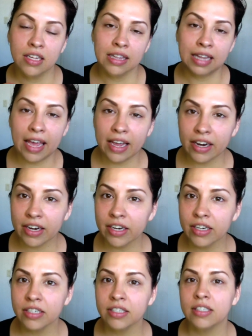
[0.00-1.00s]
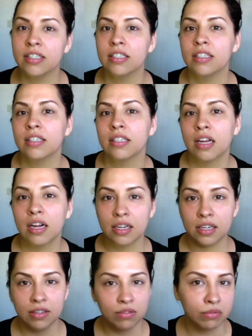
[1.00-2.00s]
layers,
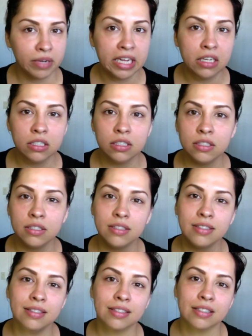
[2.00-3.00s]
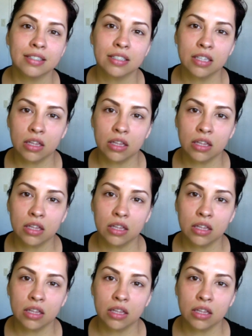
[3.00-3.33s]
wrinkles.